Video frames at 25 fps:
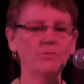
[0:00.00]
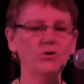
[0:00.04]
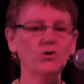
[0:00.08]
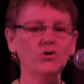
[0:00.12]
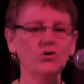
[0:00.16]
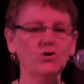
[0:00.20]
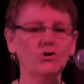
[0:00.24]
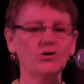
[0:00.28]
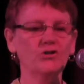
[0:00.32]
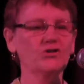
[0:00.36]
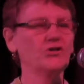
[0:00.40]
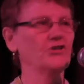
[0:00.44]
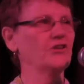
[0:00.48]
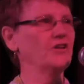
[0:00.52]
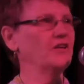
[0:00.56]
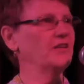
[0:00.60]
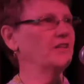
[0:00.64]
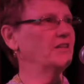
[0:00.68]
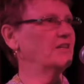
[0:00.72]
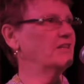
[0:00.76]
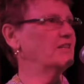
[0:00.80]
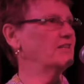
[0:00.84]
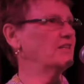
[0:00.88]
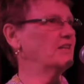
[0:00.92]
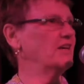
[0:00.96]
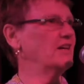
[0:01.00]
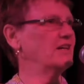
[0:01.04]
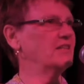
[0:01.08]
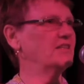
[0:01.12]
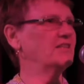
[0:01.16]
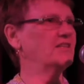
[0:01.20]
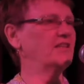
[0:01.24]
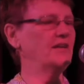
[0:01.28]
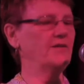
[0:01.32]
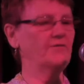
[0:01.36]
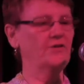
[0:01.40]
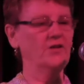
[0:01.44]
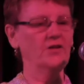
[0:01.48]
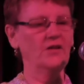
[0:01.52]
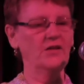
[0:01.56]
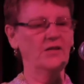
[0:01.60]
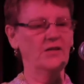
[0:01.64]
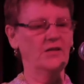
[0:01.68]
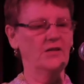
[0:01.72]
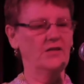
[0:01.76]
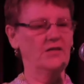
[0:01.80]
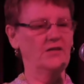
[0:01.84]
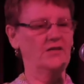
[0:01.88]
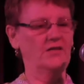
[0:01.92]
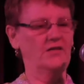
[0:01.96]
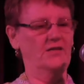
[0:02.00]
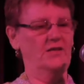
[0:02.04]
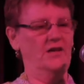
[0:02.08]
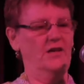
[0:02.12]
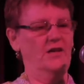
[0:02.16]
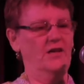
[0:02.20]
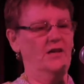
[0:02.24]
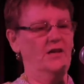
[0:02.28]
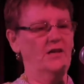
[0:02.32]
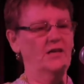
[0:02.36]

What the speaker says: more during these last 7 years